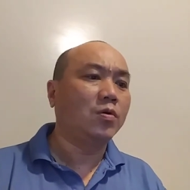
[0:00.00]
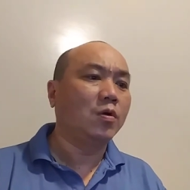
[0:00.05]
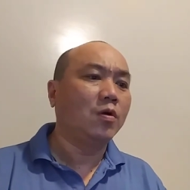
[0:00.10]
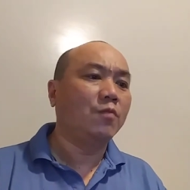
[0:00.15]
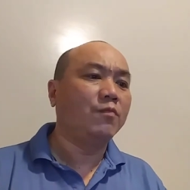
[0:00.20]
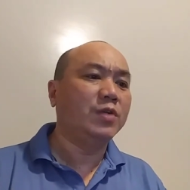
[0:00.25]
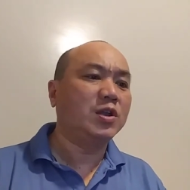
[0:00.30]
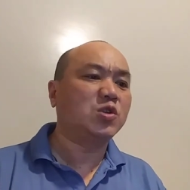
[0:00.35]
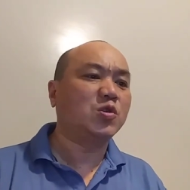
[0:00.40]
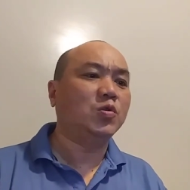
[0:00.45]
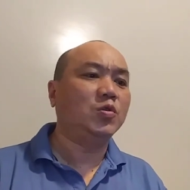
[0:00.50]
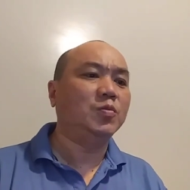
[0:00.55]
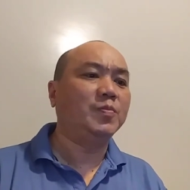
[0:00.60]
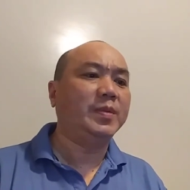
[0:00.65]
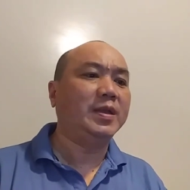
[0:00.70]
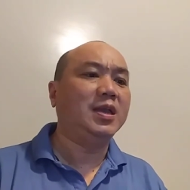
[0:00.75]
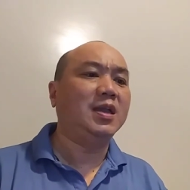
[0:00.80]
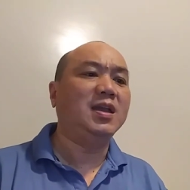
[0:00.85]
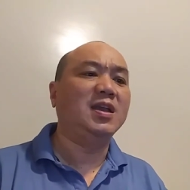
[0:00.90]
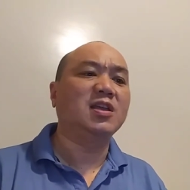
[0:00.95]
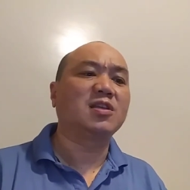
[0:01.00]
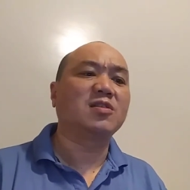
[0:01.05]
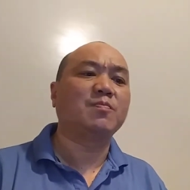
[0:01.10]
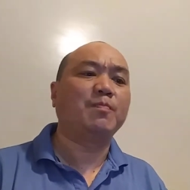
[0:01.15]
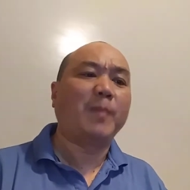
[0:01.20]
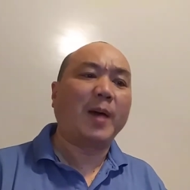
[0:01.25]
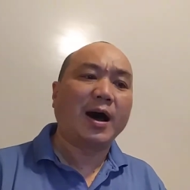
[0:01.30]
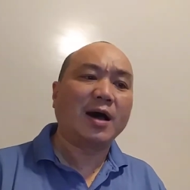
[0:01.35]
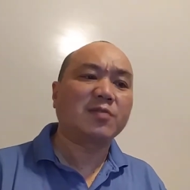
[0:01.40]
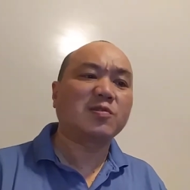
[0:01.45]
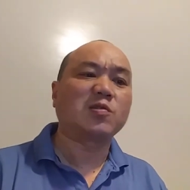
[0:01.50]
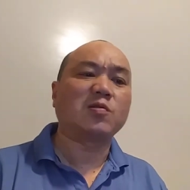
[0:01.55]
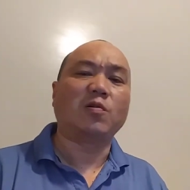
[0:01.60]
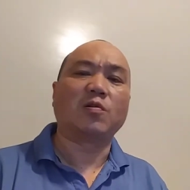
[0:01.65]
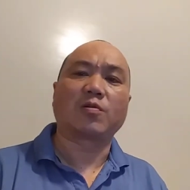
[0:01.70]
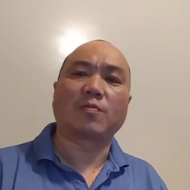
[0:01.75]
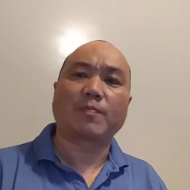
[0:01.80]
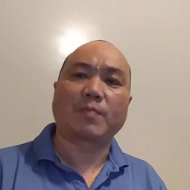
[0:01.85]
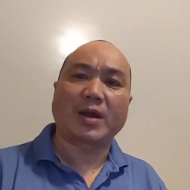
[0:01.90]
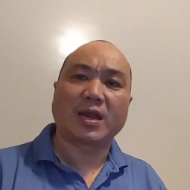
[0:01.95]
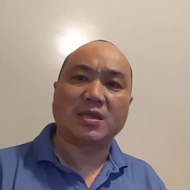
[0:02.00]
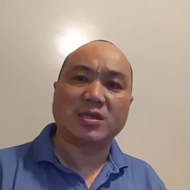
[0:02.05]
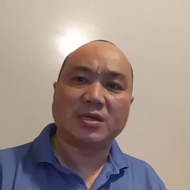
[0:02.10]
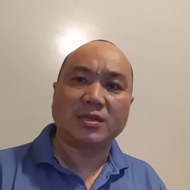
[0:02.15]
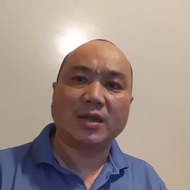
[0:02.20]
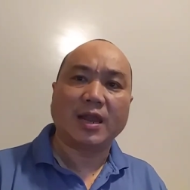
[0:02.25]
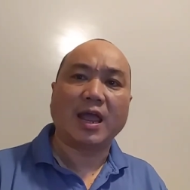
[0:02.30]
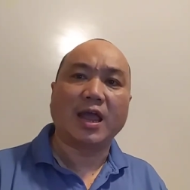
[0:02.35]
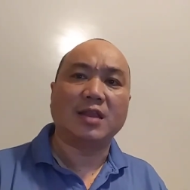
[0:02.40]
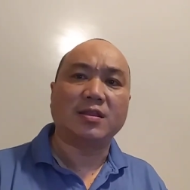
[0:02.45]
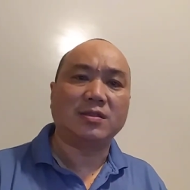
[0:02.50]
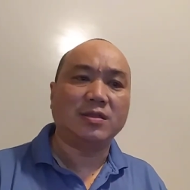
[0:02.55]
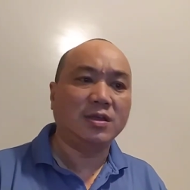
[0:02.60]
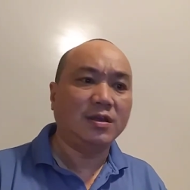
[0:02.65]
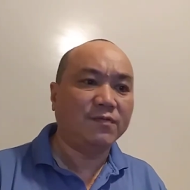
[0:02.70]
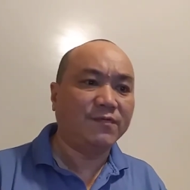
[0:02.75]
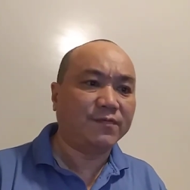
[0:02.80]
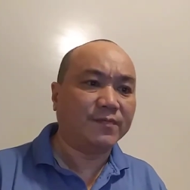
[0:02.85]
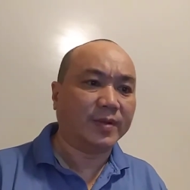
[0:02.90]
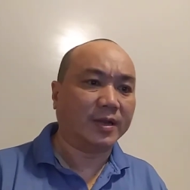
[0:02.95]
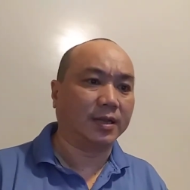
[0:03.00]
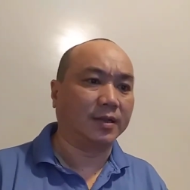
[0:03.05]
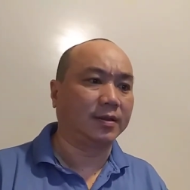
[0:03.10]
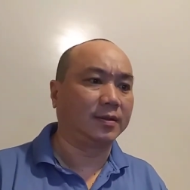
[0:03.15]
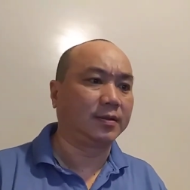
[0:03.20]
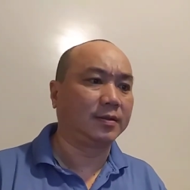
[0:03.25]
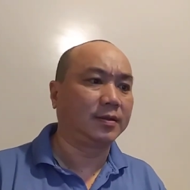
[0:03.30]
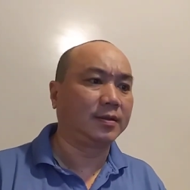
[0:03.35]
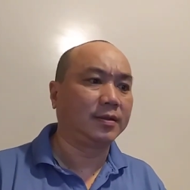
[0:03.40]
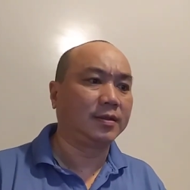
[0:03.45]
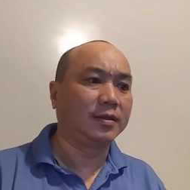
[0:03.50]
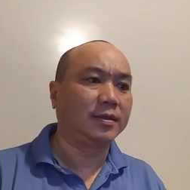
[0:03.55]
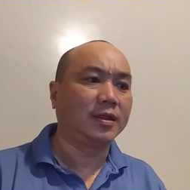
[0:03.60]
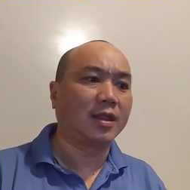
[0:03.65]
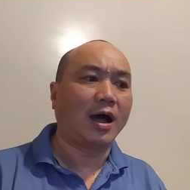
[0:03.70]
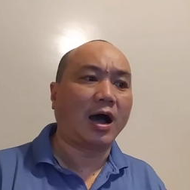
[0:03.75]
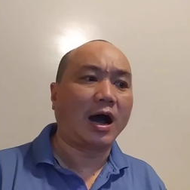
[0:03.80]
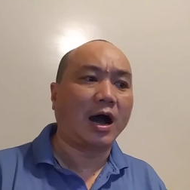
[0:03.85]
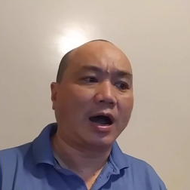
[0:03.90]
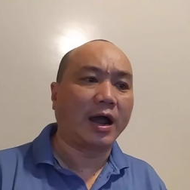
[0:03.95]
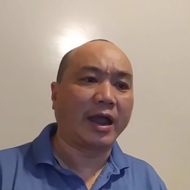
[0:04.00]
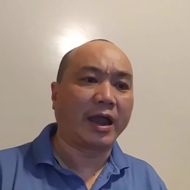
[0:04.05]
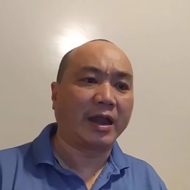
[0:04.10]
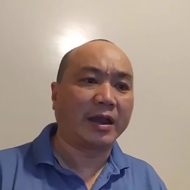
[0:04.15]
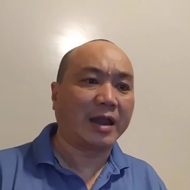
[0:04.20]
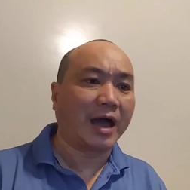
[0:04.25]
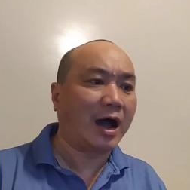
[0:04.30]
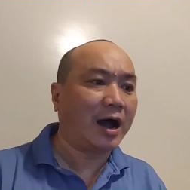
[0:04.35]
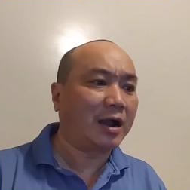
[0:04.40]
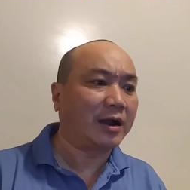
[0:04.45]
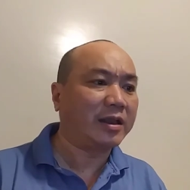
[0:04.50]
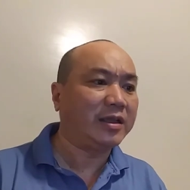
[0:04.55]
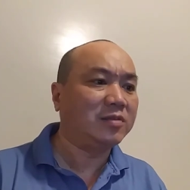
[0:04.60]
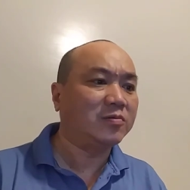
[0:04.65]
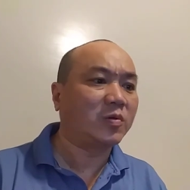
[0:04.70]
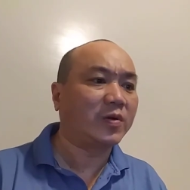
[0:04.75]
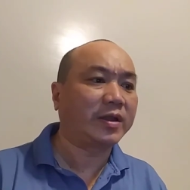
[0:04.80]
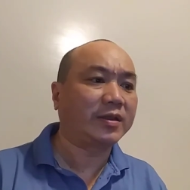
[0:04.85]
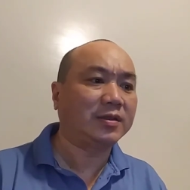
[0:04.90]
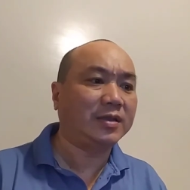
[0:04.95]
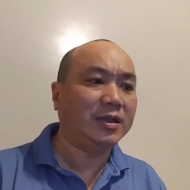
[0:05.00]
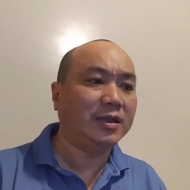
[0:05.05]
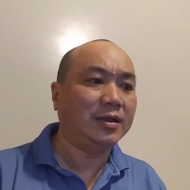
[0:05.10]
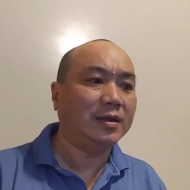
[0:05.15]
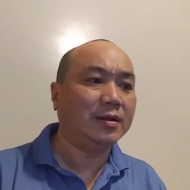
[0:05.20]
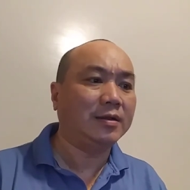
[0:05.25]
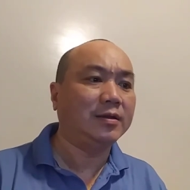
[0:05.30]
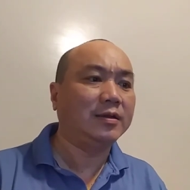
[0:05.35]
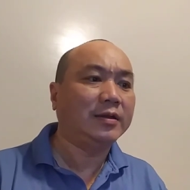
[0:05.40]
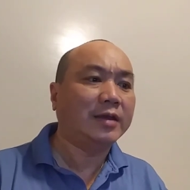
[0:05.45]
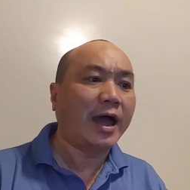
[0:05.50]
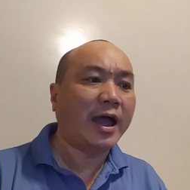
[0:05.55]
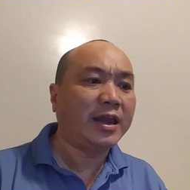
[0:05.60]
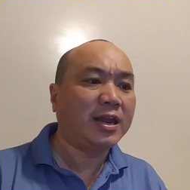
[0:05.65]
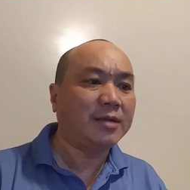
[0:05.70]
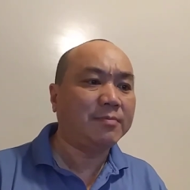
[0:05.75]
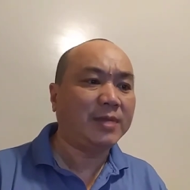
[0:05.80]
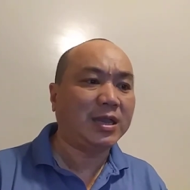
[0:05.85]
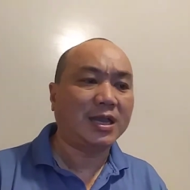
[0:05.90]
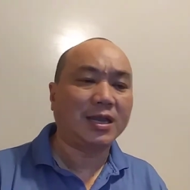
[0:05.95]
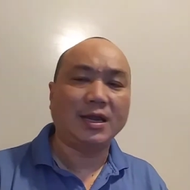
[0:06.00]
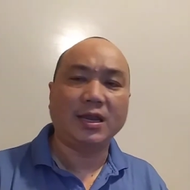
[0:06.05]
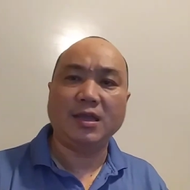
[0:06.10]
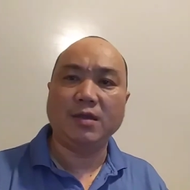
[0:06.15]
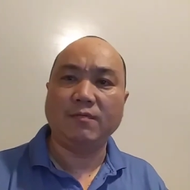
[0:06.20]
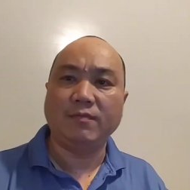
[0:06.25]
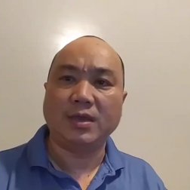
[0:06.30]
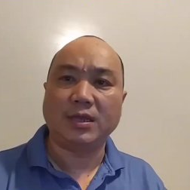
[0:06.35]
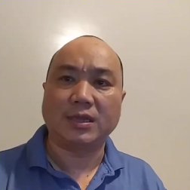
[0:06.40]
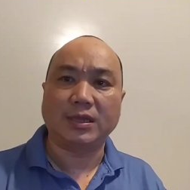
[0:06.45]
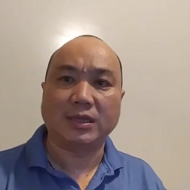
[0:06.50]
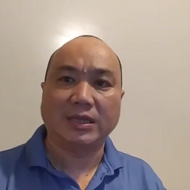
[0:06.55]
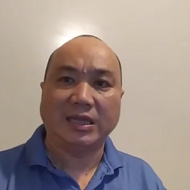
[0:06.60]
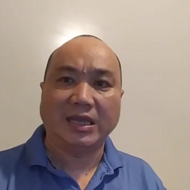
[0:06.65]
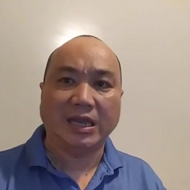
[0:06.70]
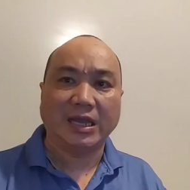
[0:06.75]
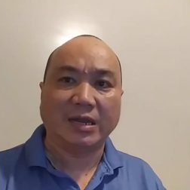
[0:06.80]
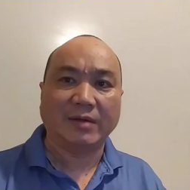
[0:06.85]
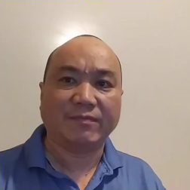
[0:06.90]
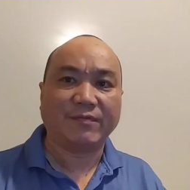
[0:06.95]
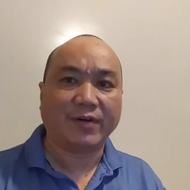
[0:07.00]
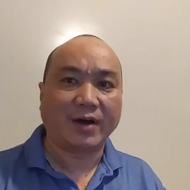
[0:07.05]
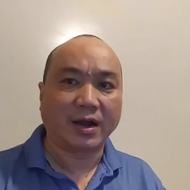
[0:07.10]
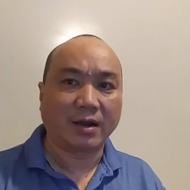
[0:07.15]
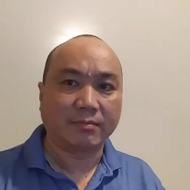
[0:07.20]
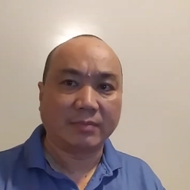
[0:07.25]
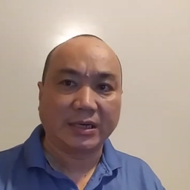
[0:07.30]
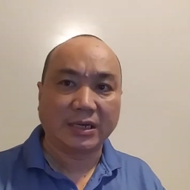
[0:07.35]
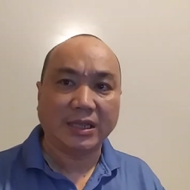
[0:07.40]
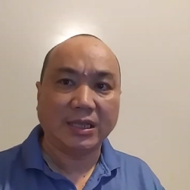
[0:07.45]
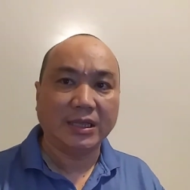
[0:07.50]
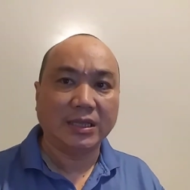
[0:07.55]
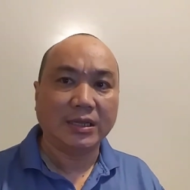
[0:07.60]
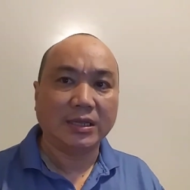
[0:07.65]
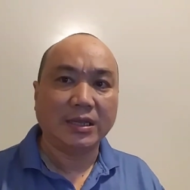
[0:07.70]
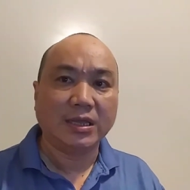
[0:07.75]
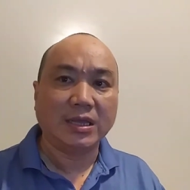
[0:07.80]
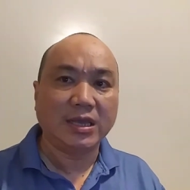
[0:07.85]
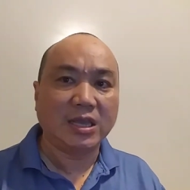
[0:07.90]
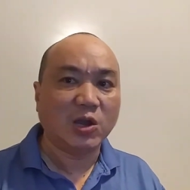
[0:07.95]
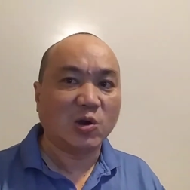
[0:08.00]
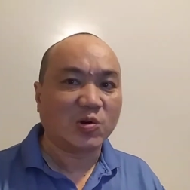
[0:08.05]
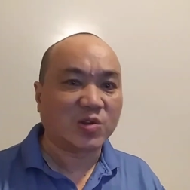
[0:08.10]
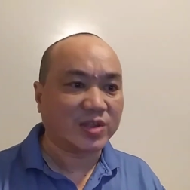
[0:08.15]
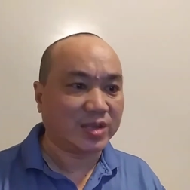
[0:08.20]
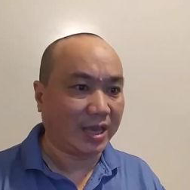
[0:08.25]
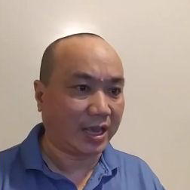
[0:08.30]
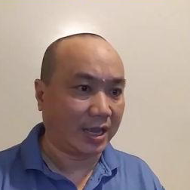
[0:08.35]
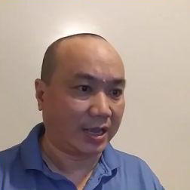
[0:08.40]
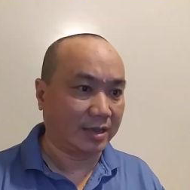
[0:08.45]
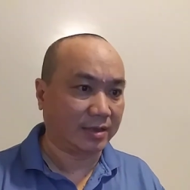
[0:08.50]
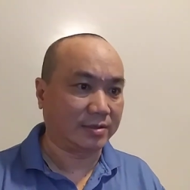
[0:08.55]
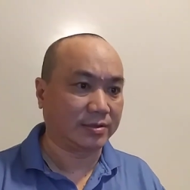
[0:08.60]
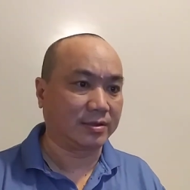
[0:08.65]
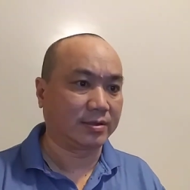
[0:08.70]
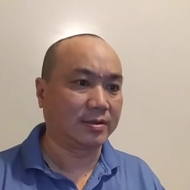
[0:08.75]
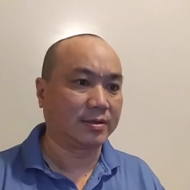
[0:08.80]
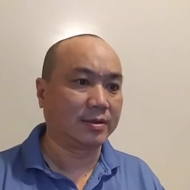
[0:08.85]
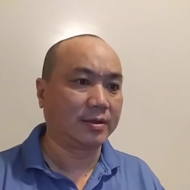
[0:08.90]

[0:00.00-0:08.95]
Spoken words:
which could be his past or present achievement and are interacting dynamically with the environment he or she has.